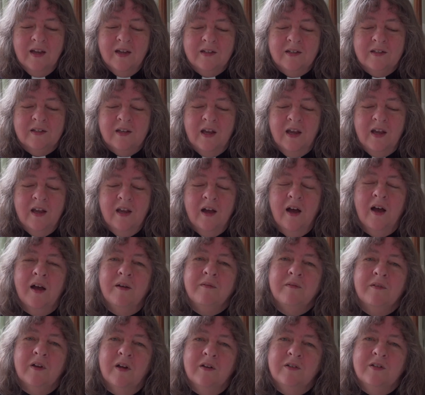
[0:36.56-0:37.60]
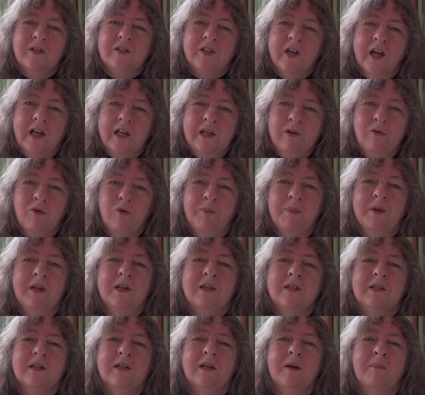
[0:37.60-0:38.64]
Today I'm going to tell you a
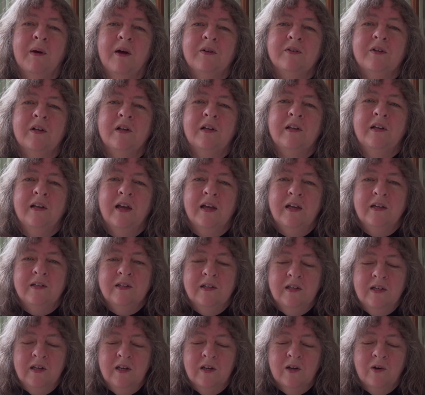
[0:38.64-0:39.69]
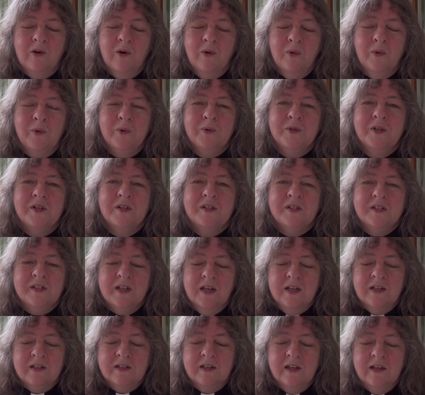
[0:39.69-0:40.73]
bit about a lady called
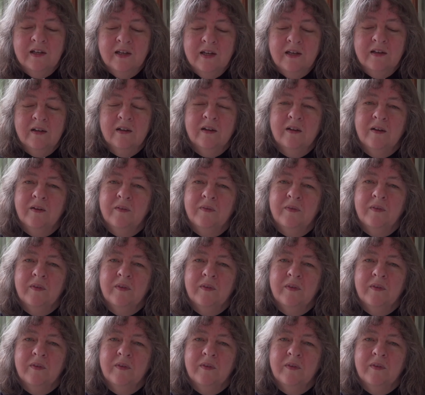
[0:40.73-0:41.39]
Saint Helena.